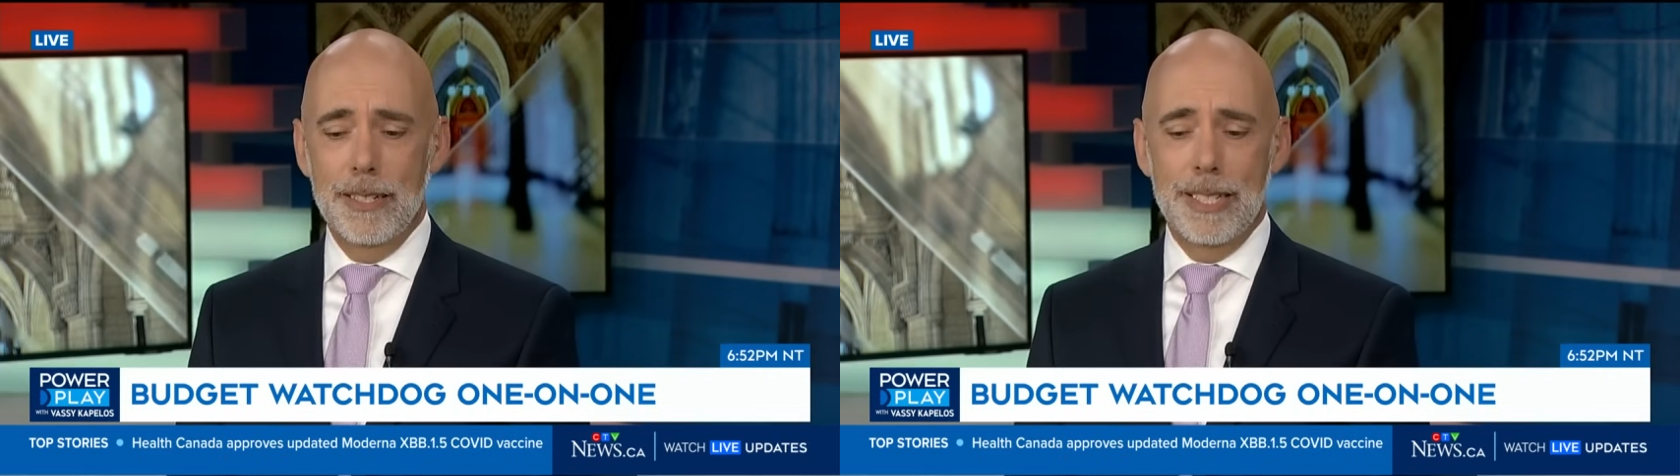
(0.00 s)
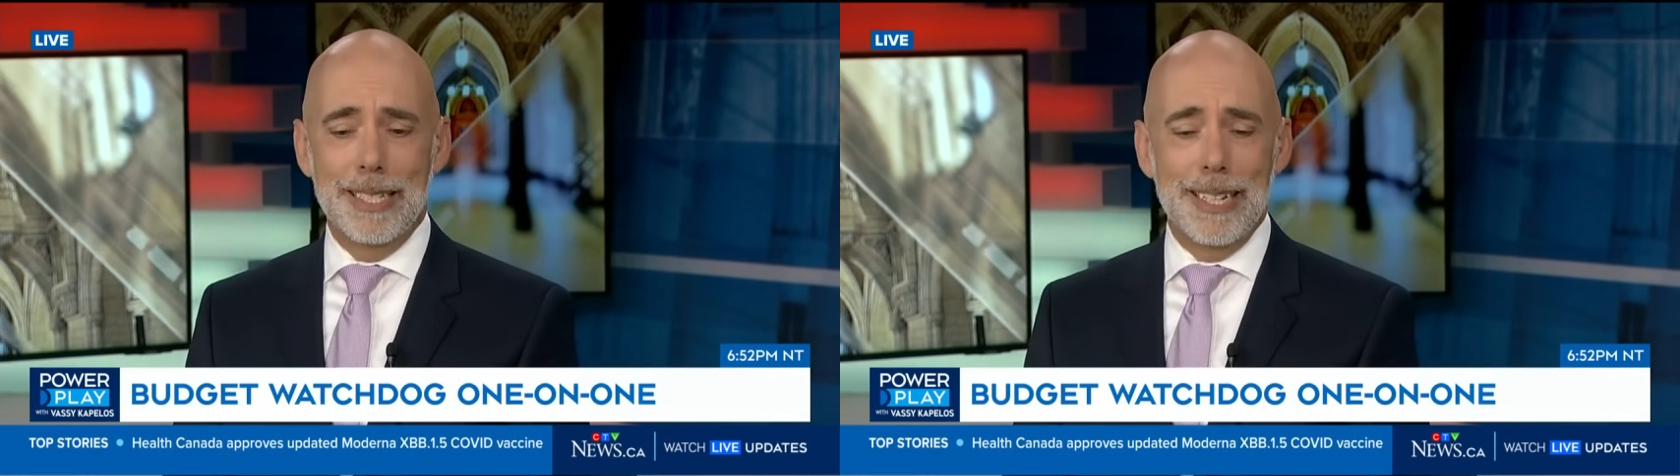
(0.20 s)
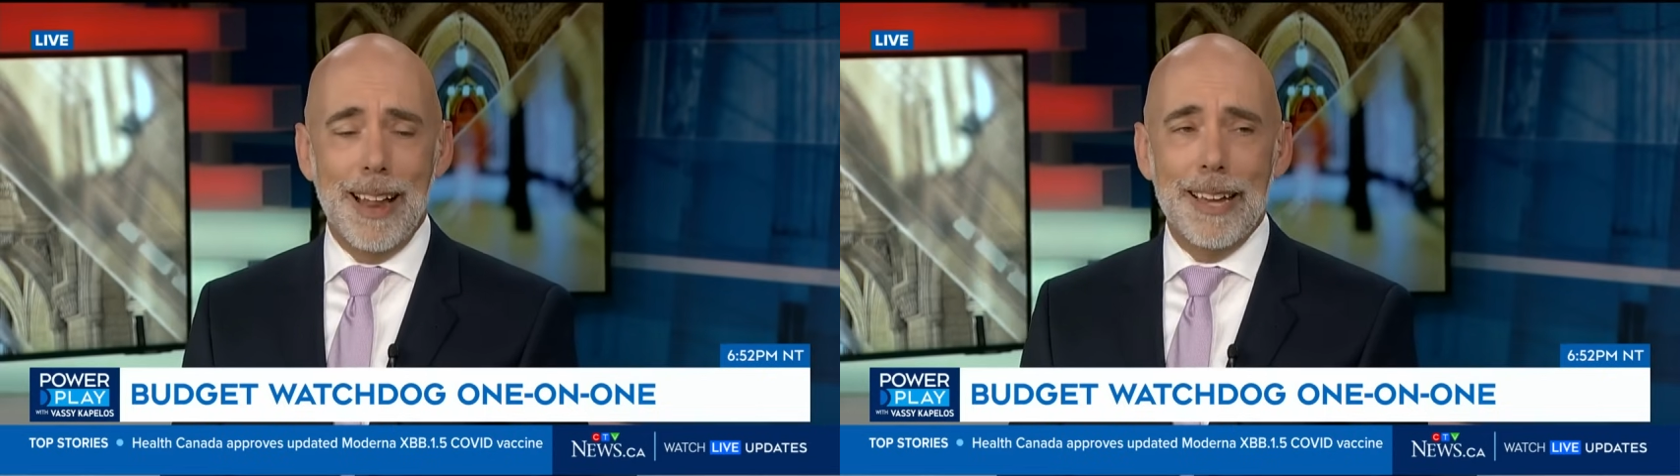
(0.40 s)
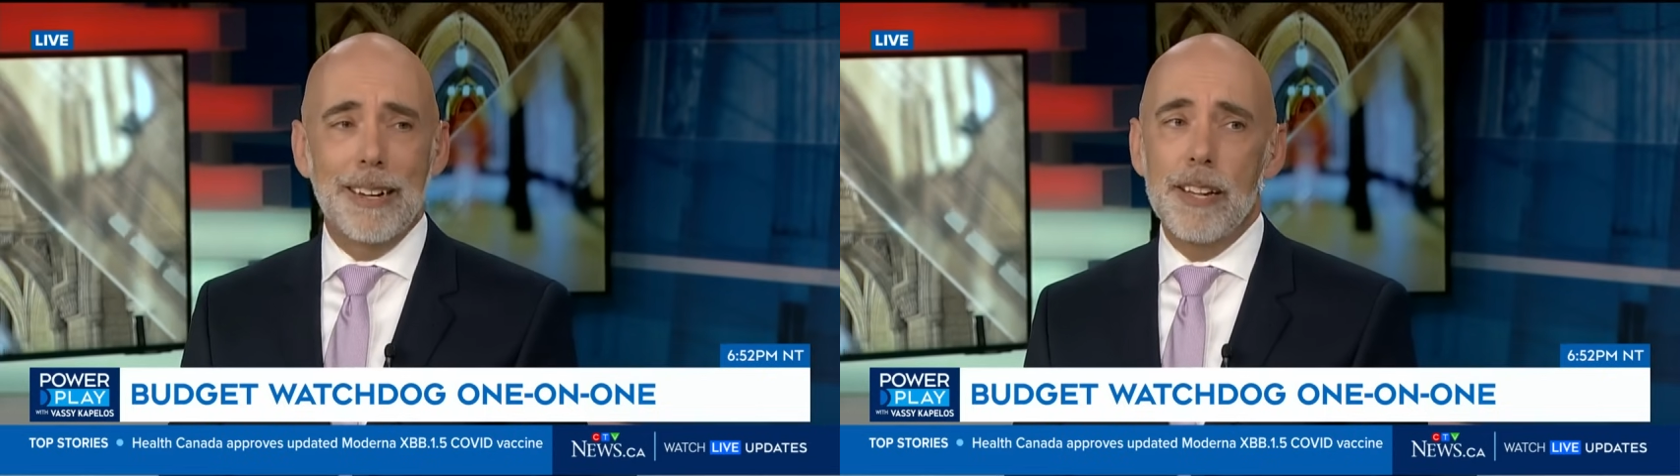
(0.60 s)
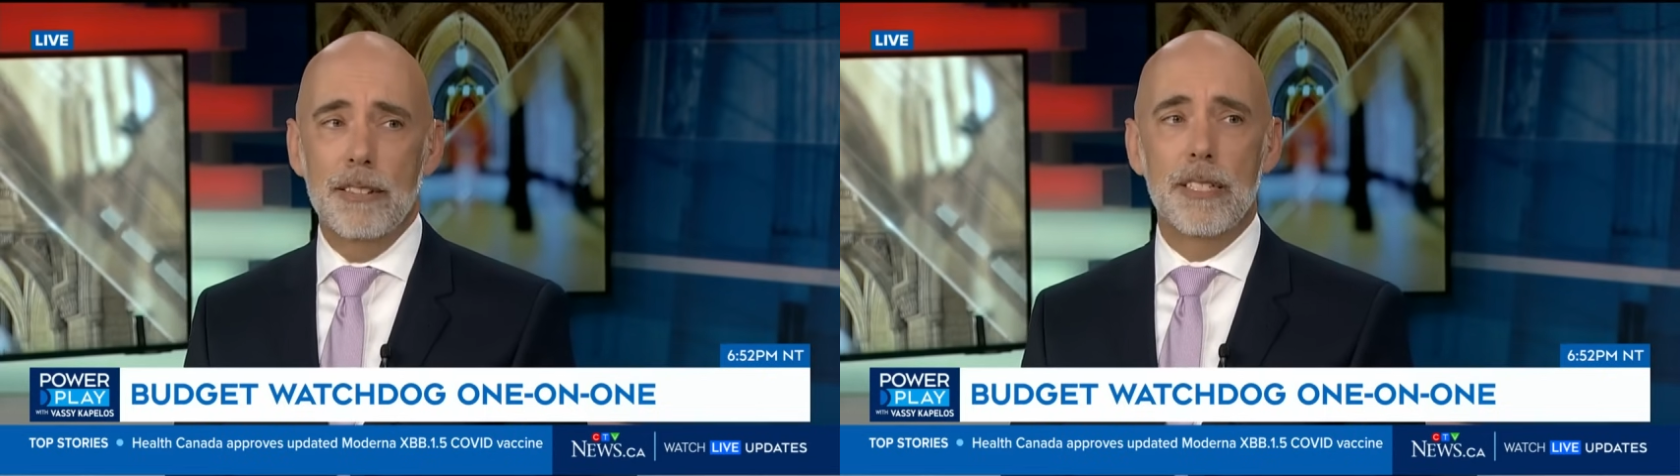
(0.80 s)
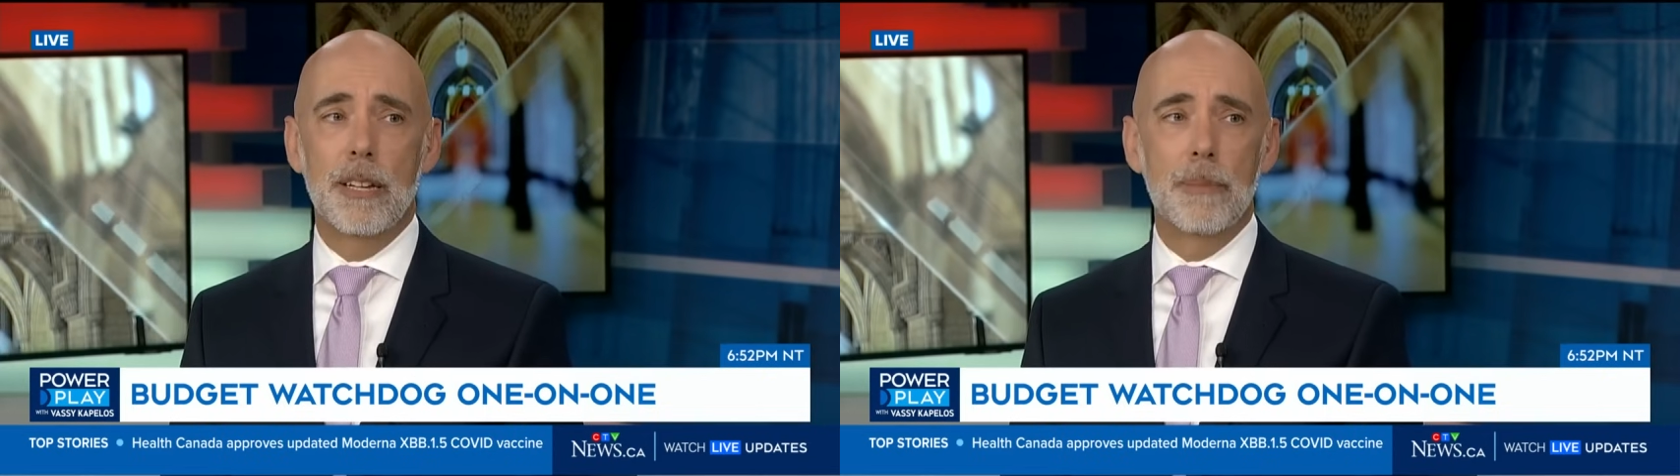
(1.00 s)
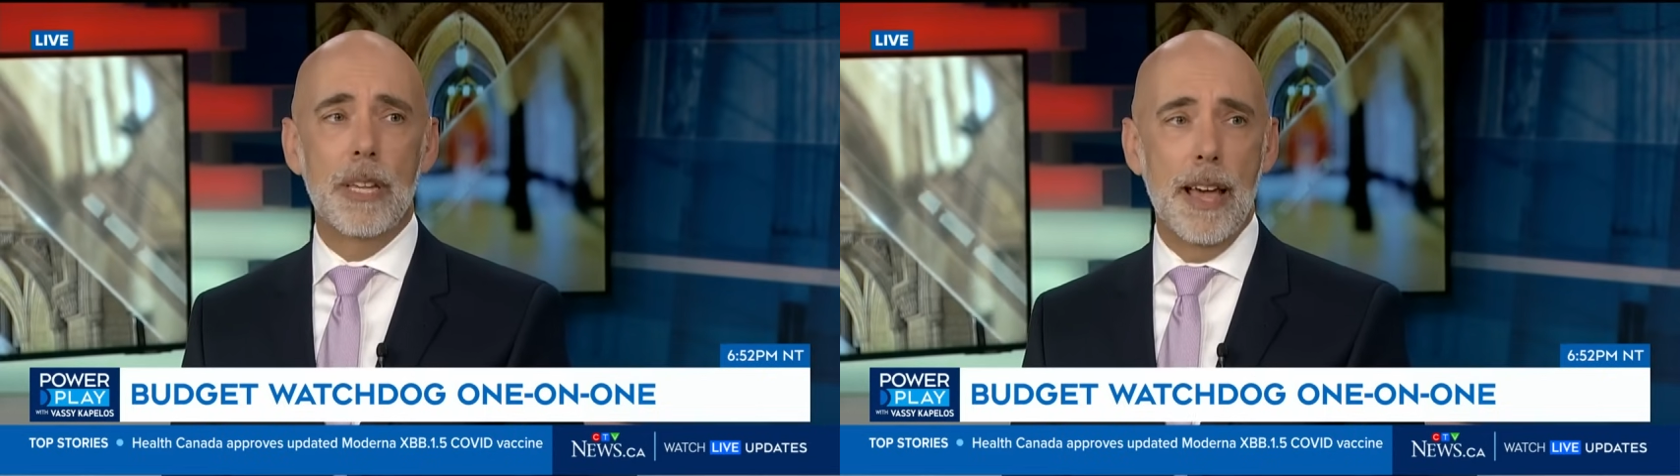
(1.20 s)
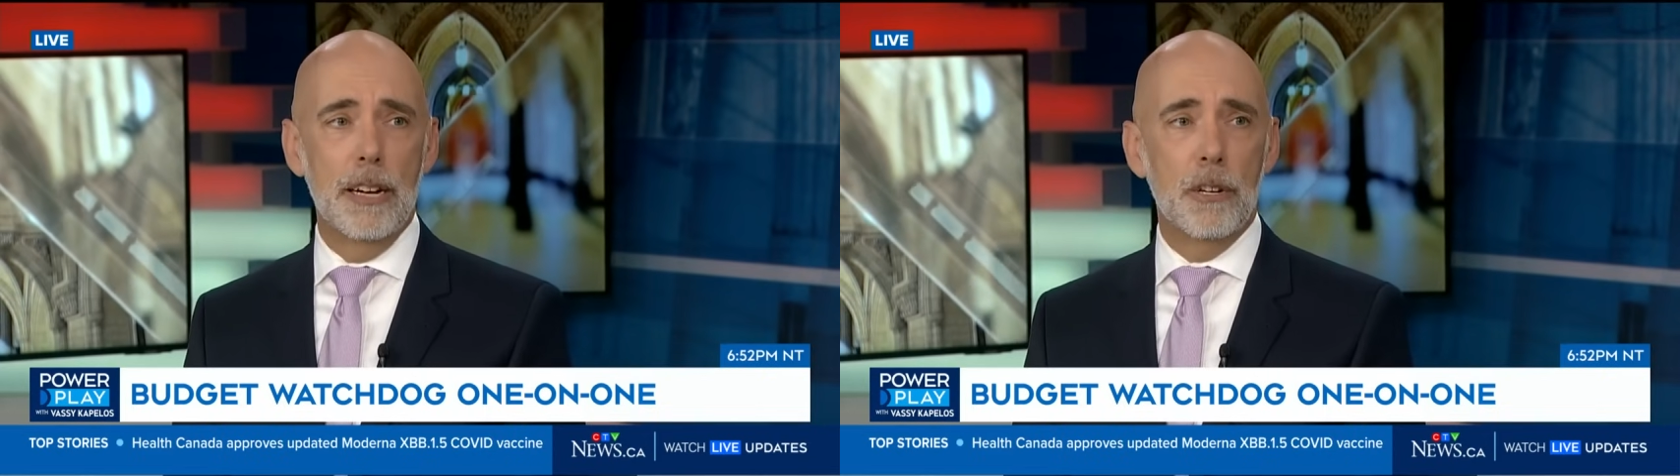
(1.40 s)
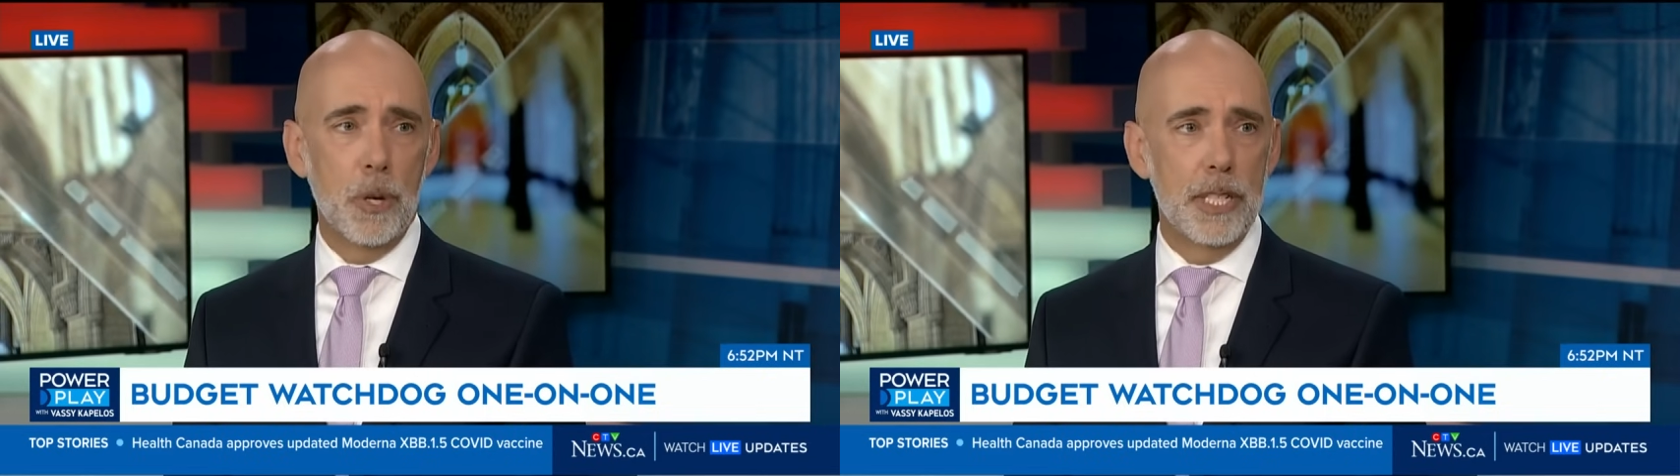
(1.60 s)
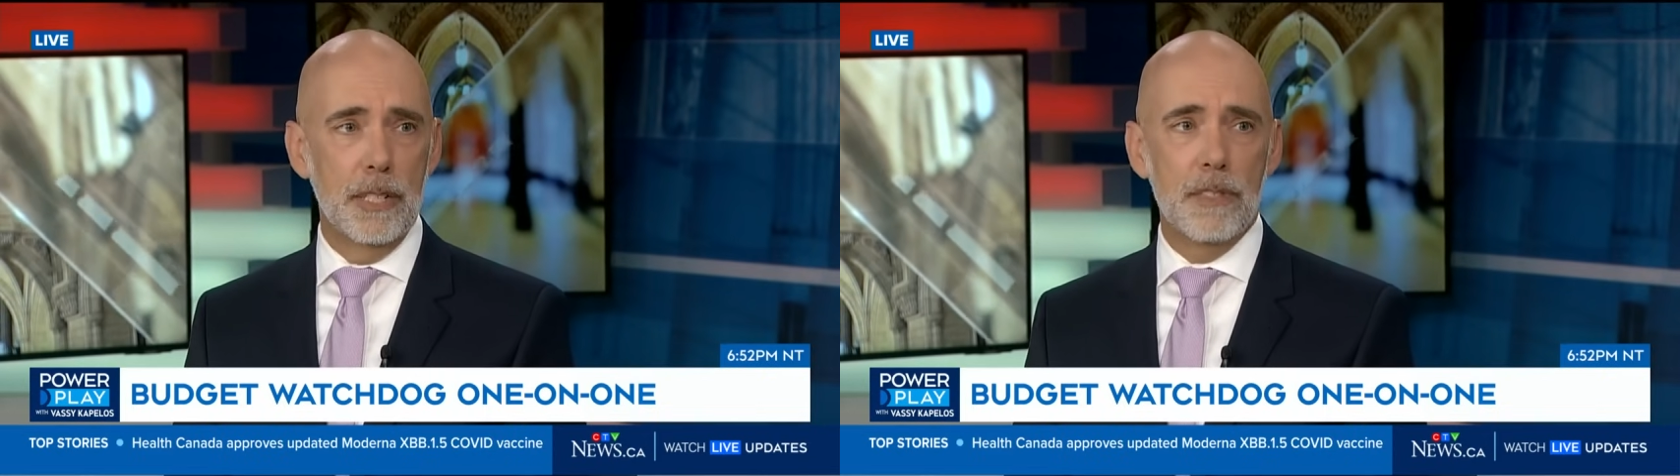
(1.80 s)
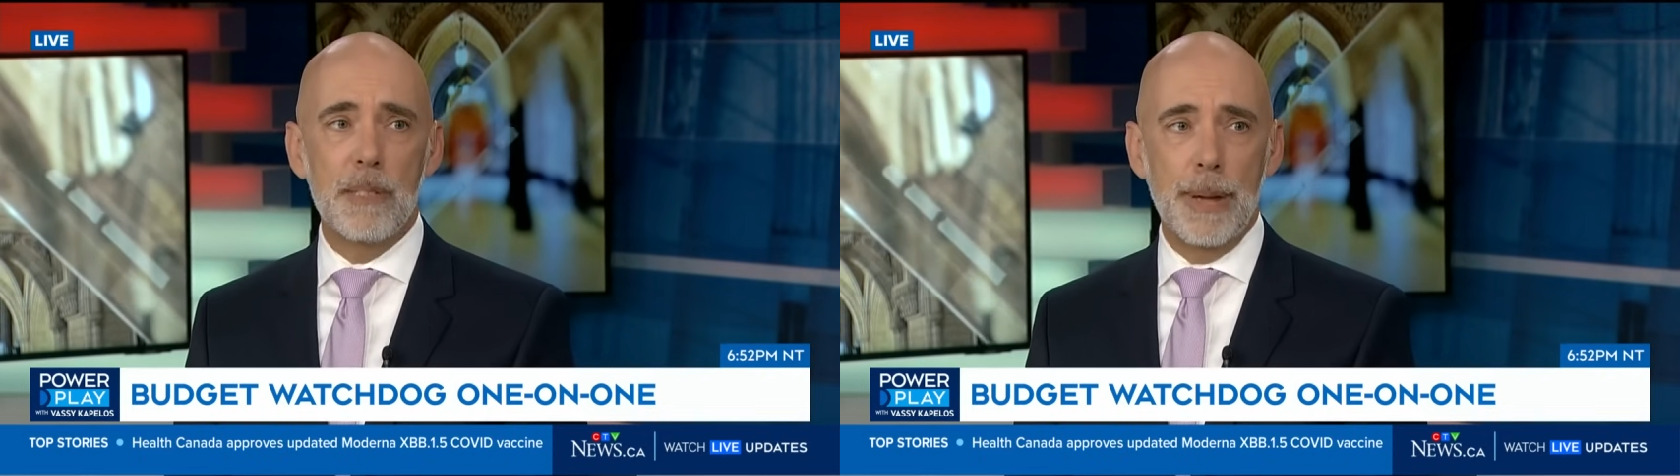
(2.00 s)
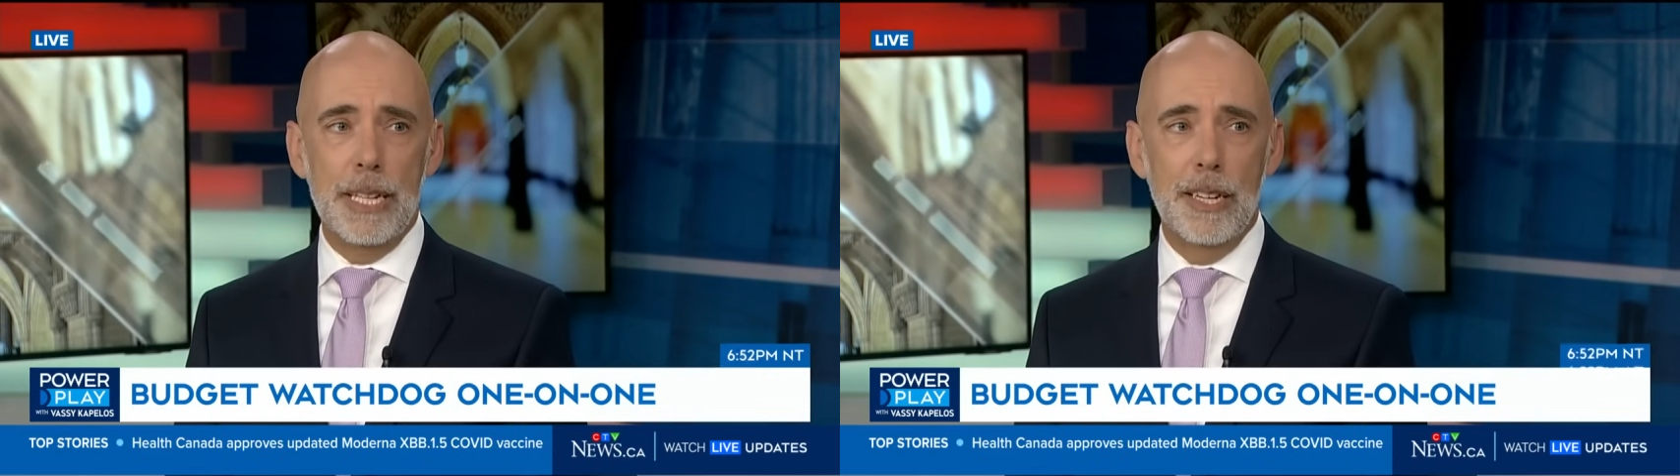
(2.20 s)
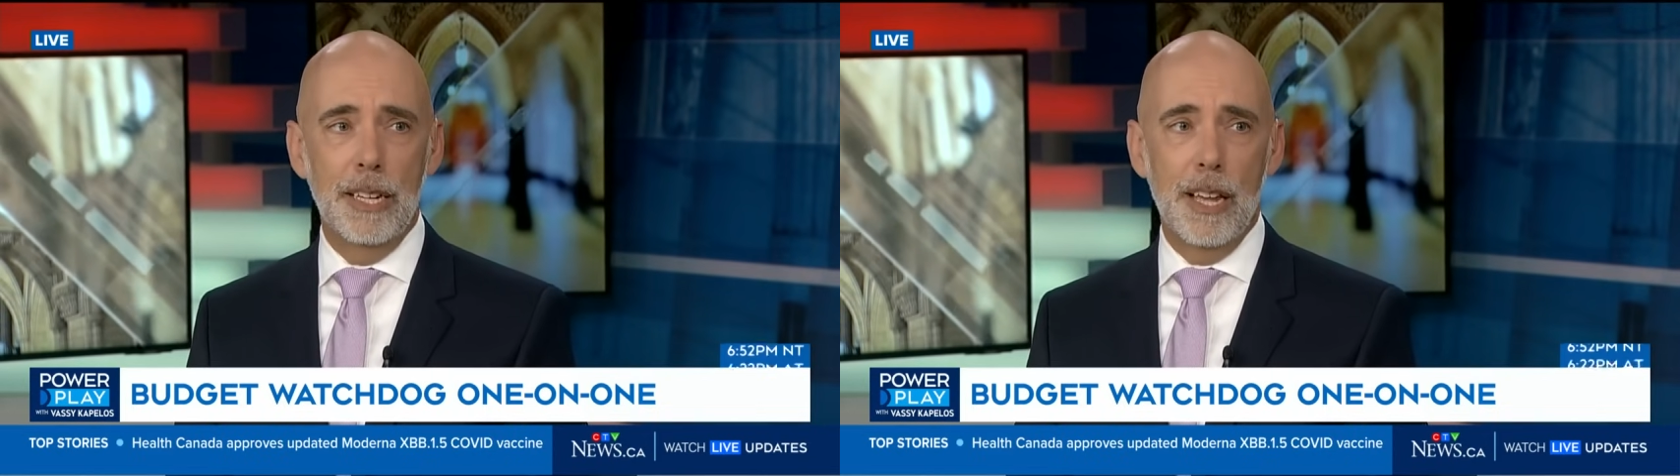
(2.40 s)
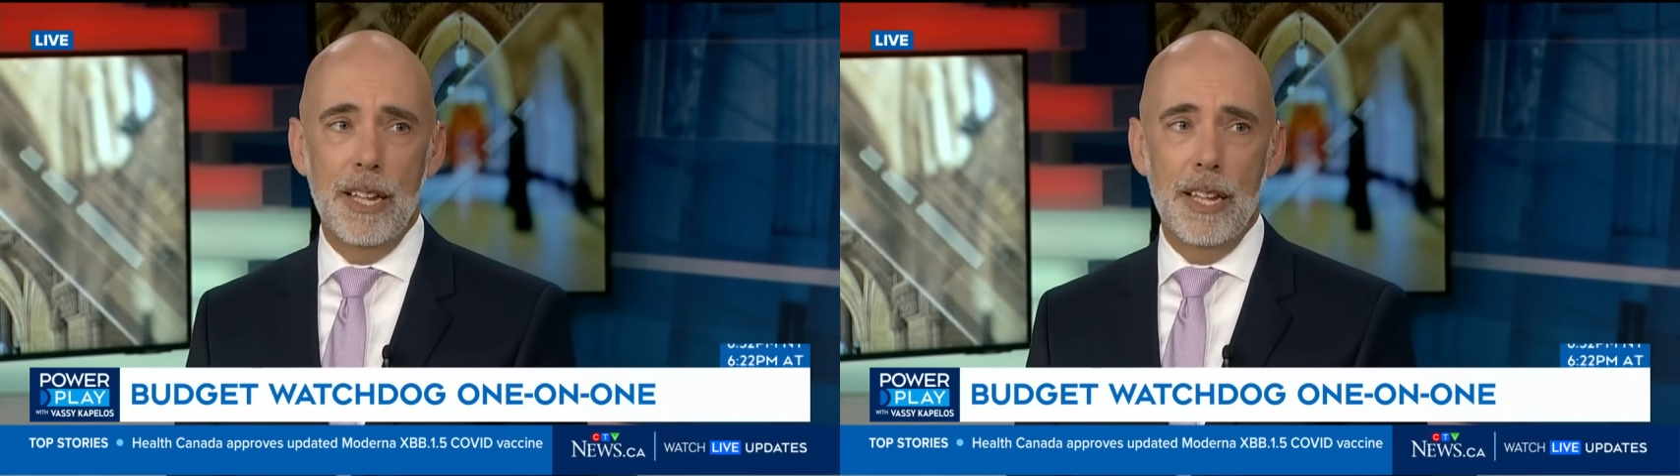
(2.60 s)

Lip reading: slightly on some categories of spending,